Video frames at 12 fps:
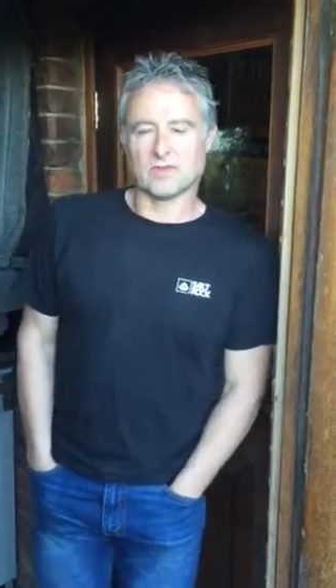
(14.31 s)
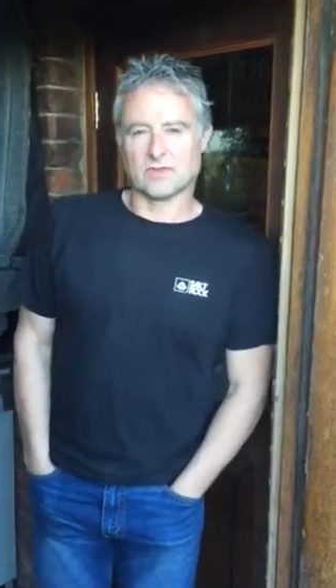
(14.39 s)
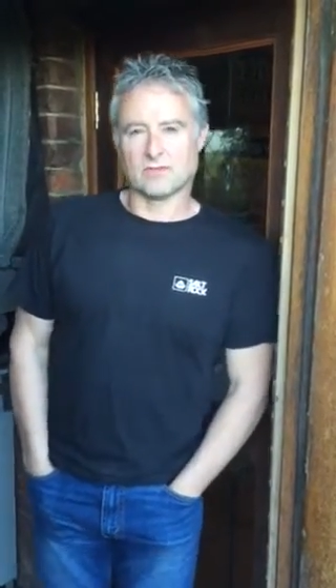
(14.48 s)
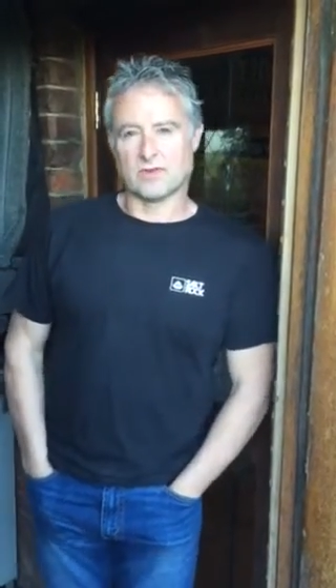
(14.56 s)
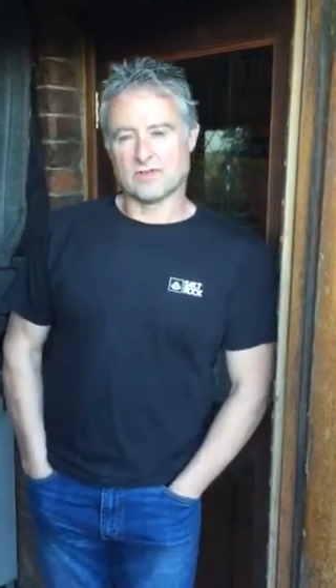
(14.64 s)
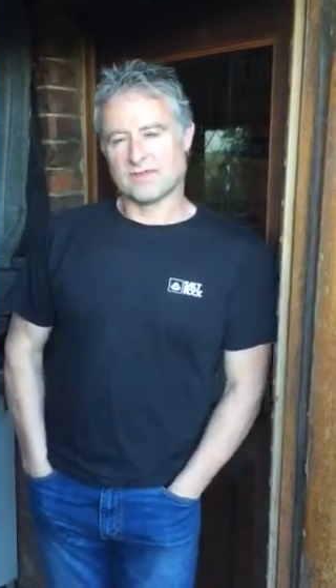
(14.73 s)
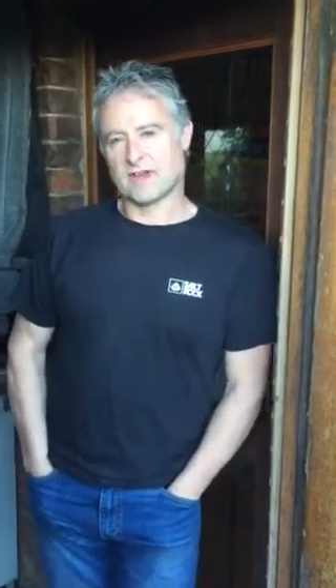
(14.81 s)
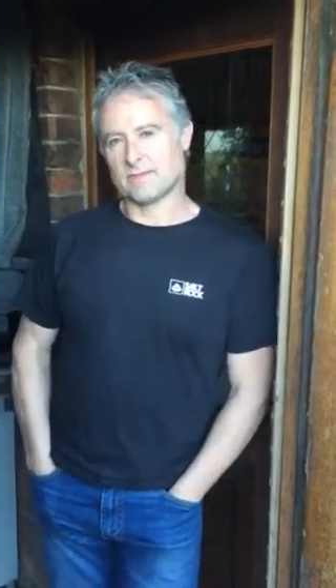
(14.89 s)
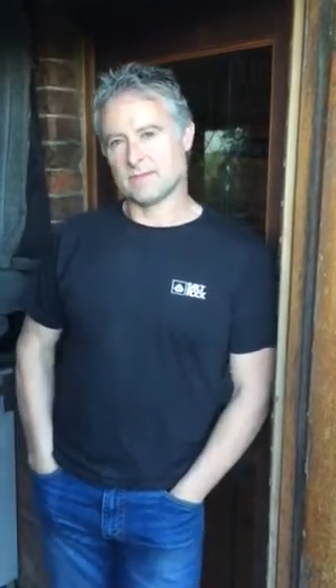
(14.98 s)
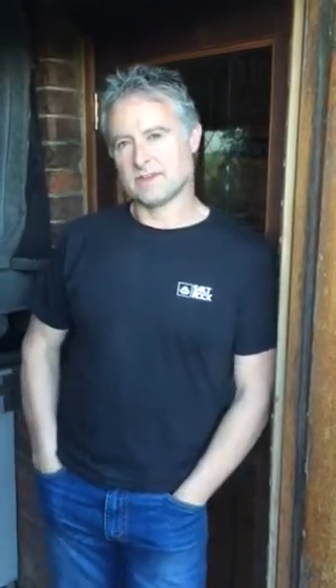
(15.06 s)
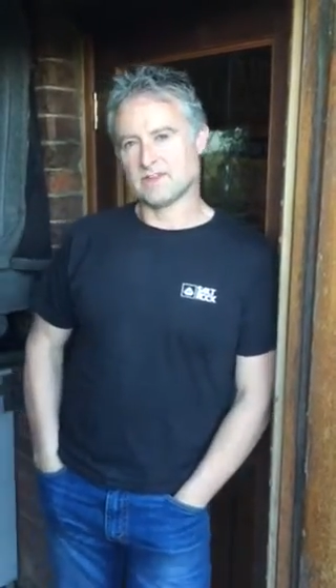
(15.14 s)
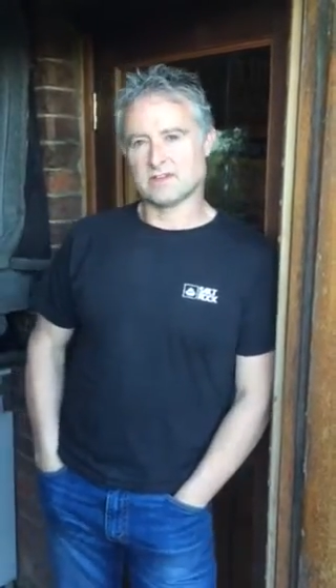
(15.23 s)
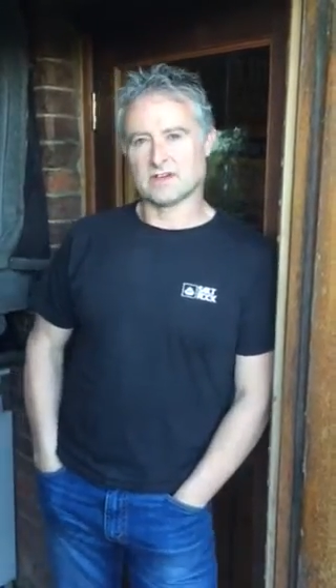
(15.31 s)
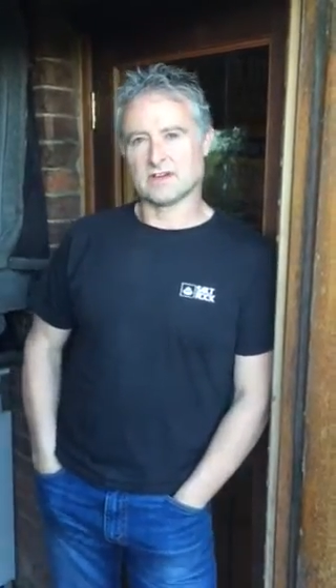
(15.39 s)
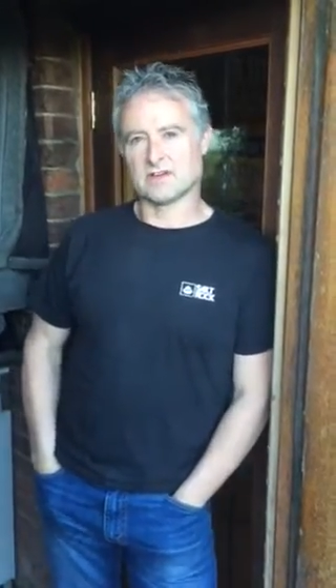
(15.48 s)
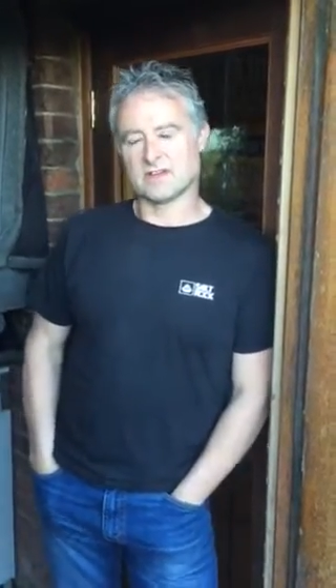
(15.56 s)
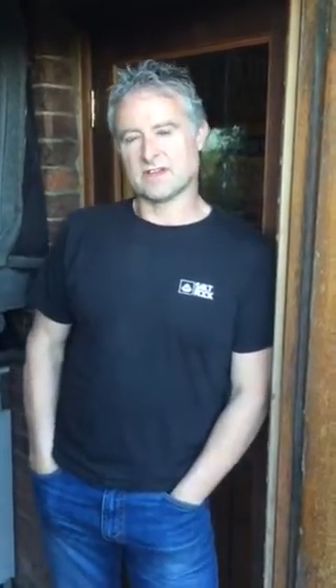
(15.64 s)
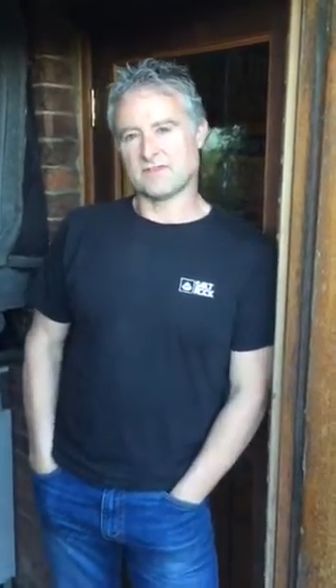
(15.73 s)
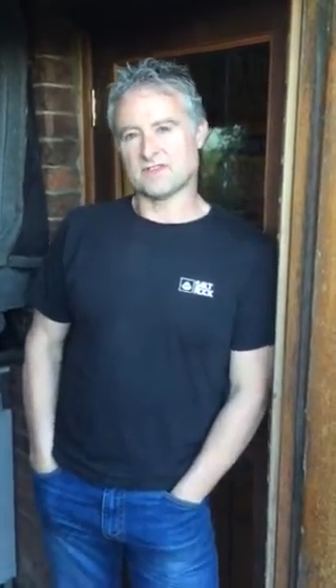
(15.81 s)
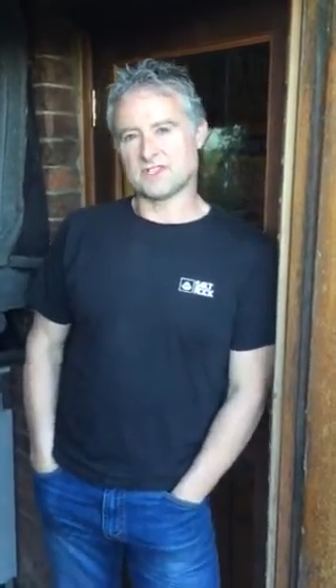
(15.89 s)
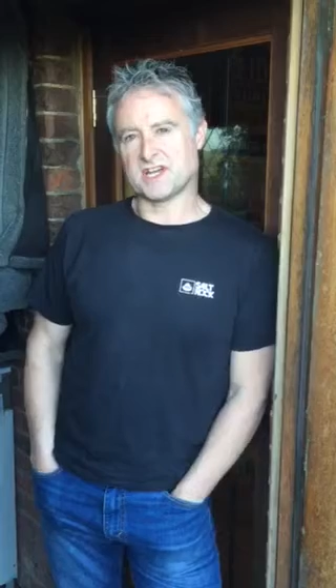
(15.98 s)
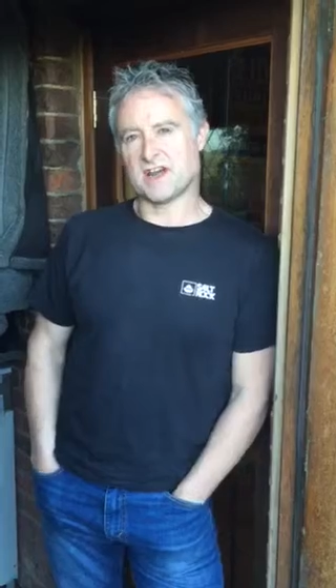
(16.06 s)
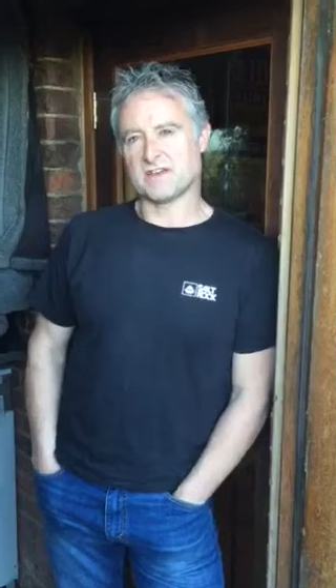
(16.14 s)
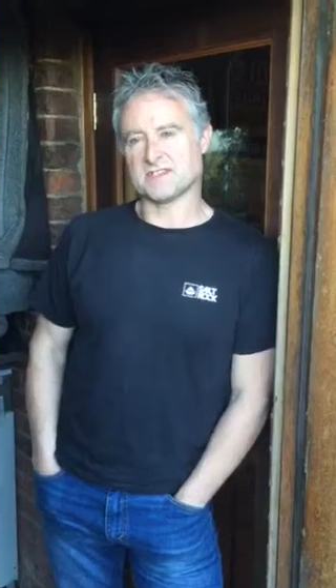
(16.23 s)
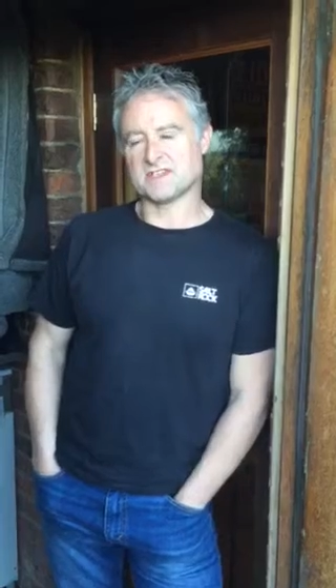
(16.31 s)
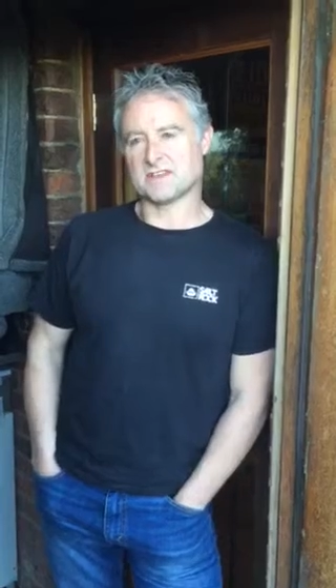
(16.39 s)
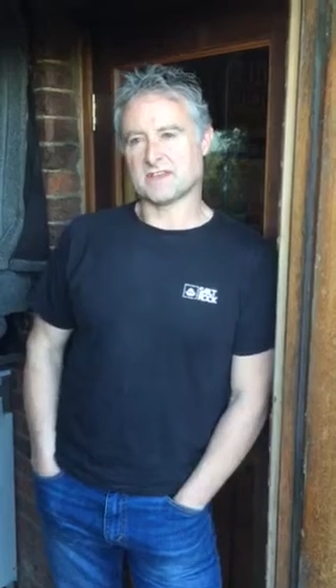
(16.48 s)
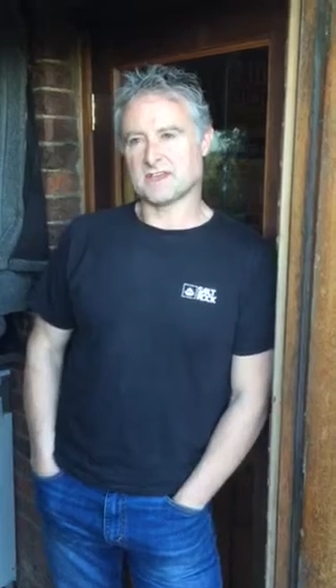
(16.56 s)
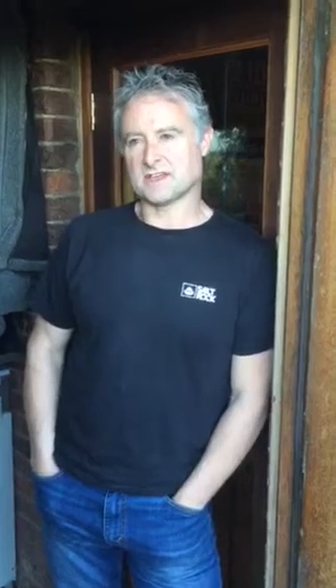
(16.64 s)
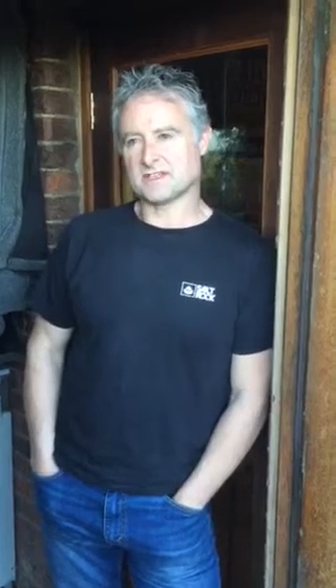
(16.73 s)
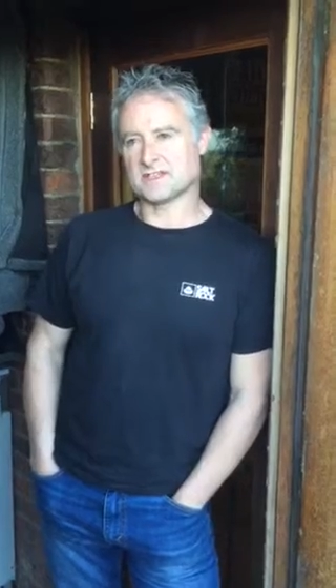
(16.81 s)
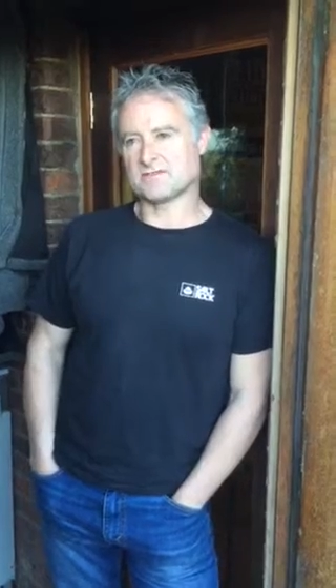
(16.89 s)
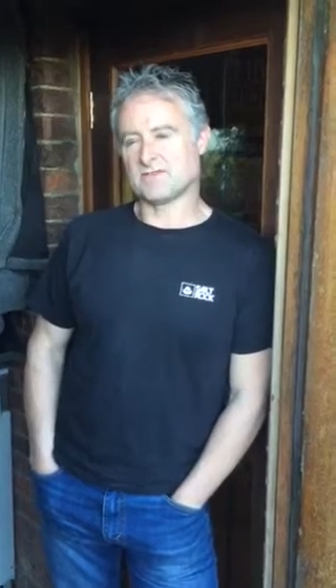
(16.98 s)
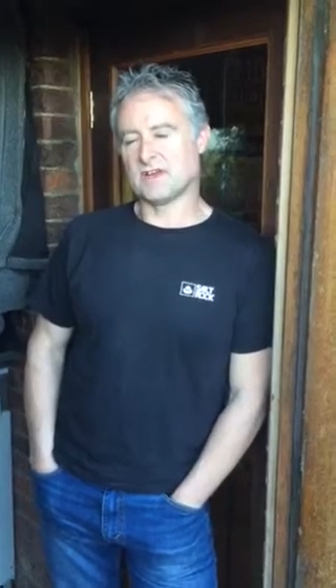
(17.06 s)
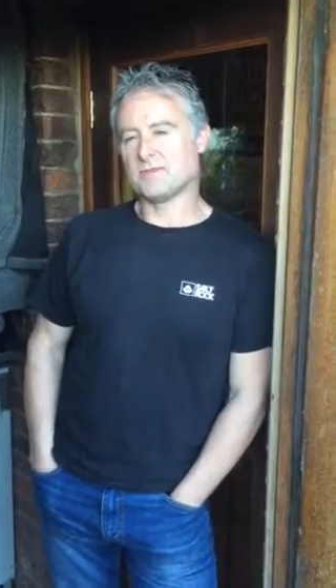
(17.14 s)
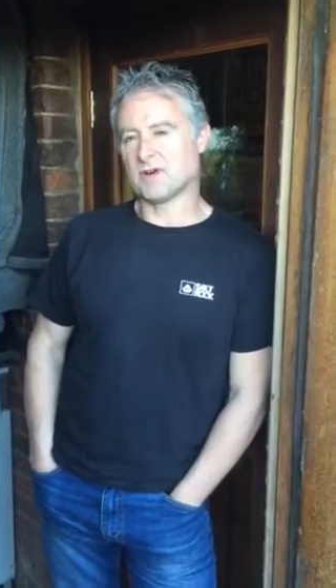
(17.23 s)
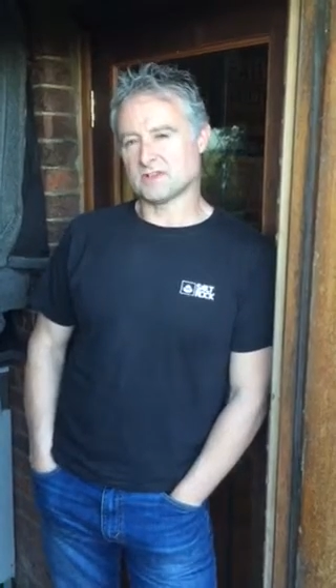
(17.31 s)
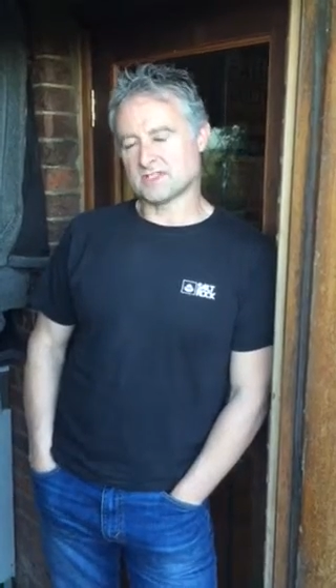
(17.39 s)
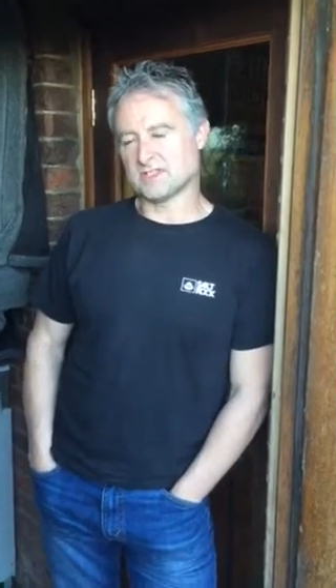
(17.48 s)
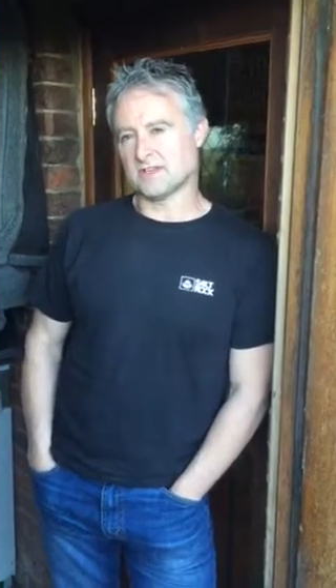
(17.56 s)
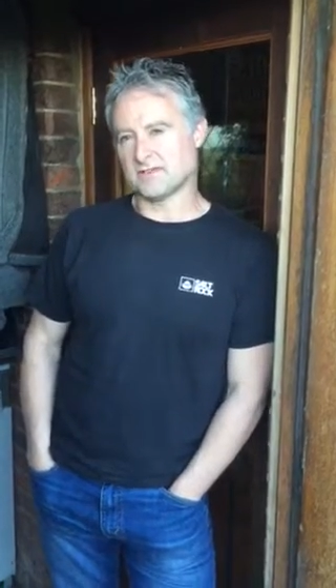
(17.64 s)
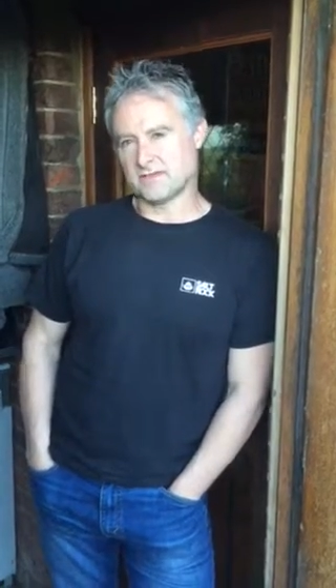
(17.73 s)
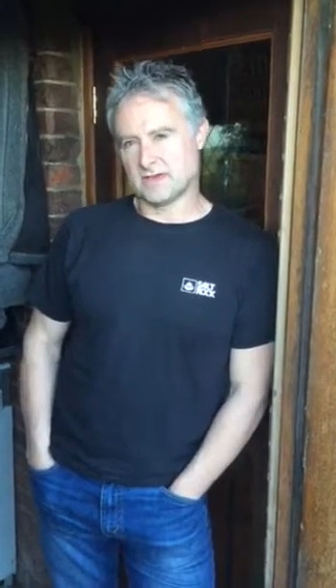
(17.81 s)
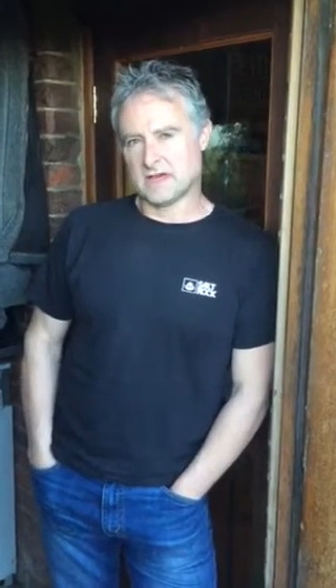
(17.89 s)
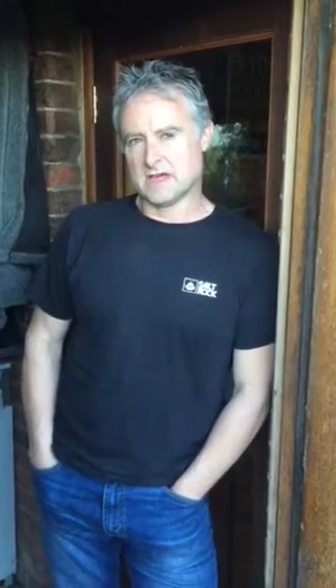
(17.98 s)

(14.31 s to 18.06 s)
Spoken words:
got the Royal Family doing a lot of different charities. I think it's really positive.